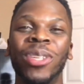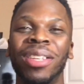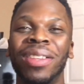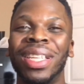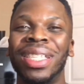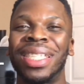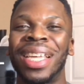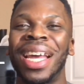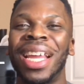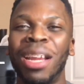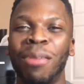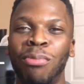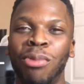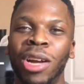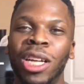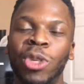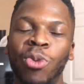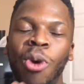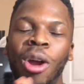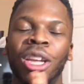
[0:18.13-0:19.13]
of the Teddy
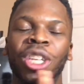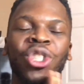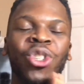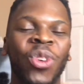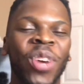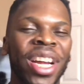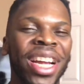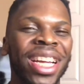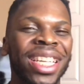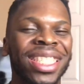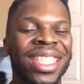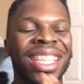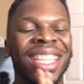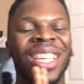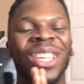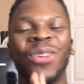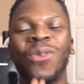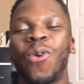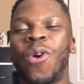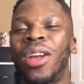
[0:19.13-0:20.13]
Bridgewater trade to the
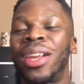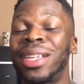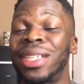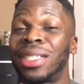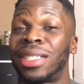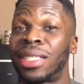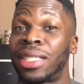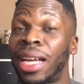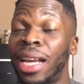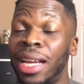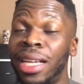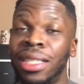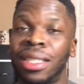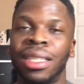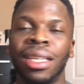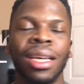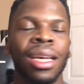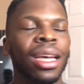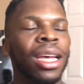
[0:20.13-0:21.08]
New Orleans Saints.